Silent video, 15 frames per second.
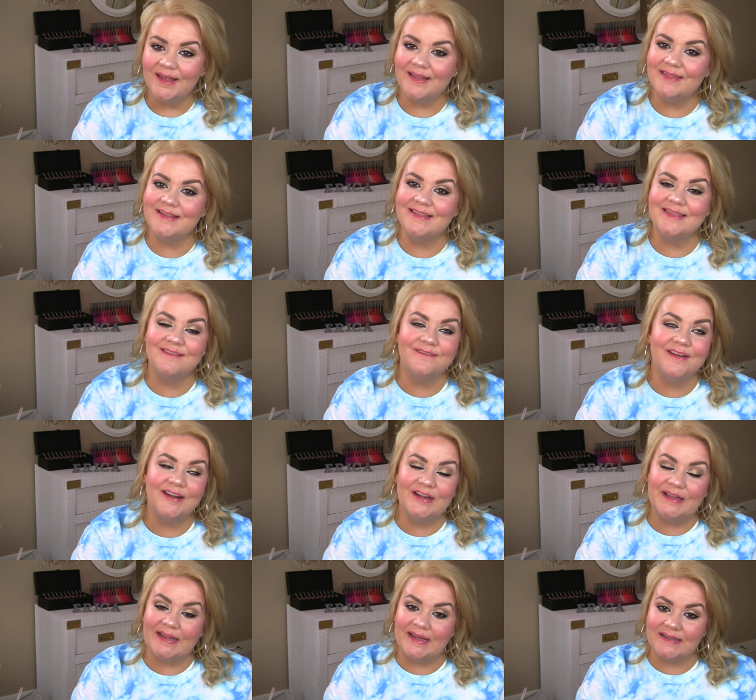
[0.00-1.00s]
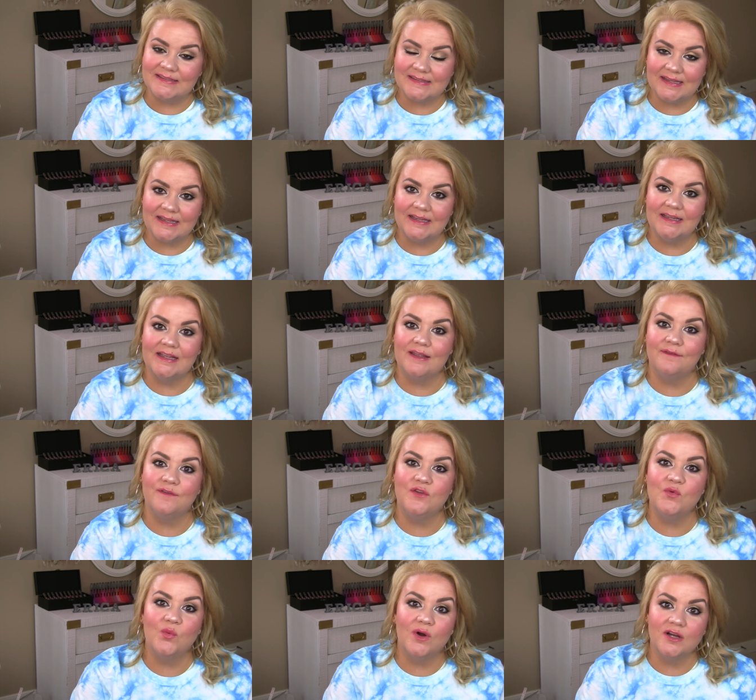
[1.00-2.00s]
And then the very last thing, if
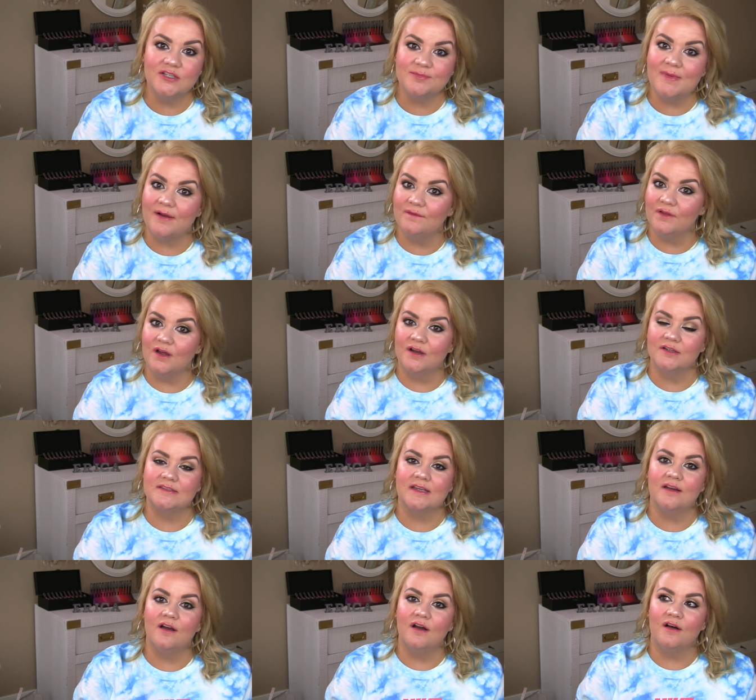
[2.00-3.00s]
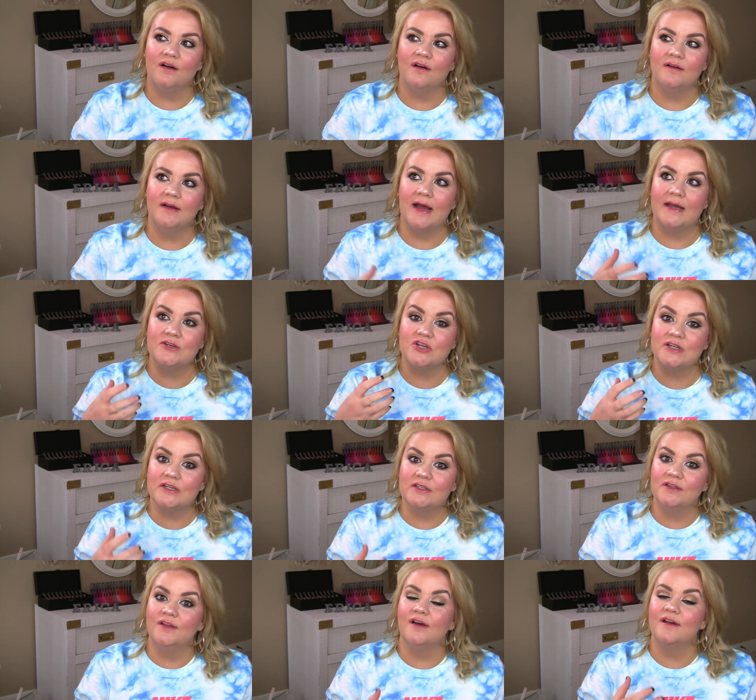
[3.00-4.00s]
you watch my vlogs at all, I drink
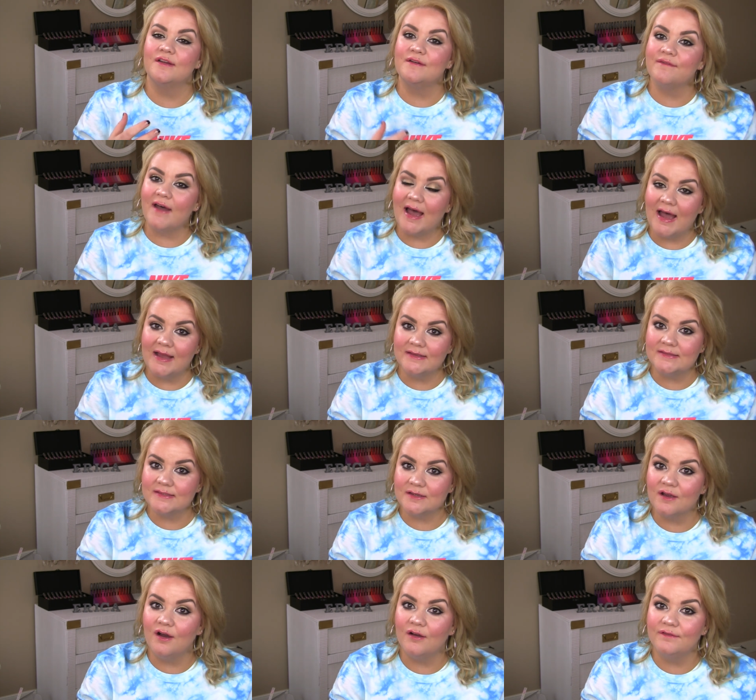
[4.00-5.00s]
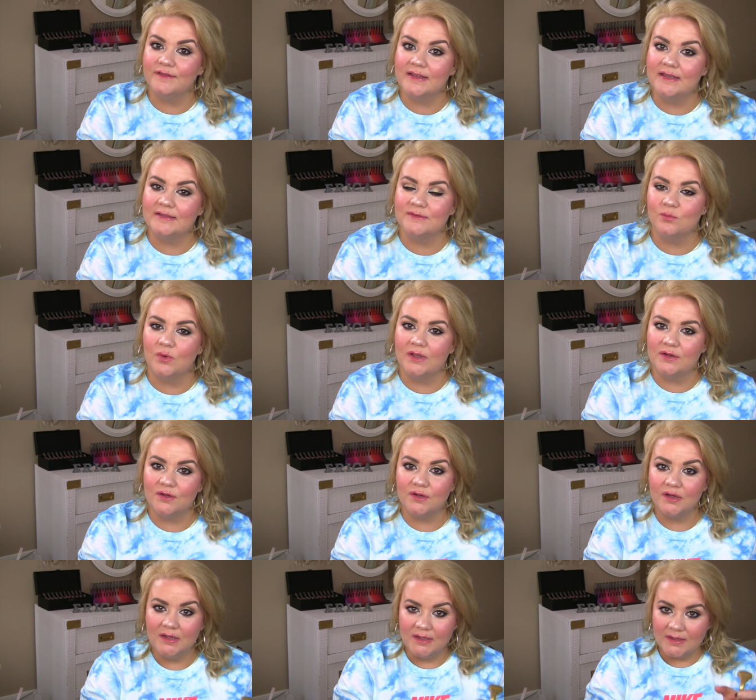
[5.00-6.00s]
a lot of iced coffee as
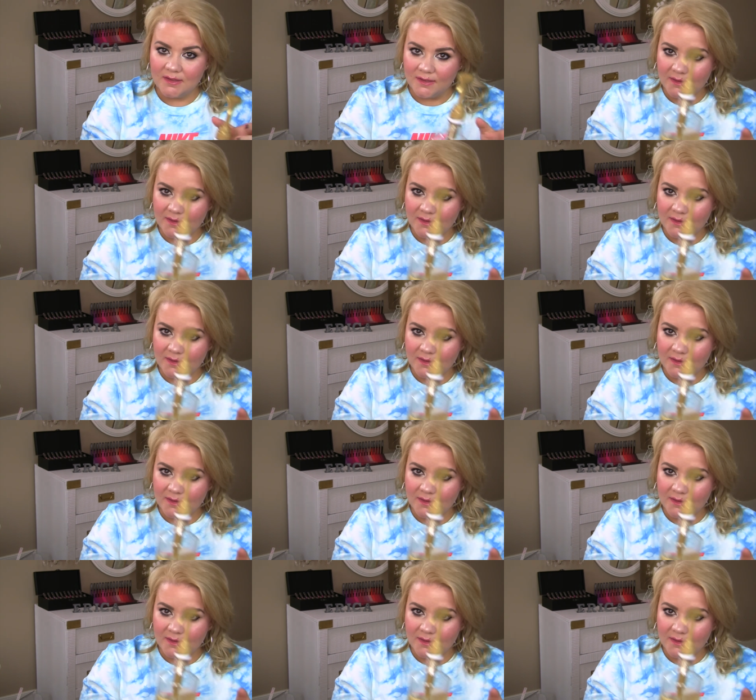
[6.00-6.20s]
well.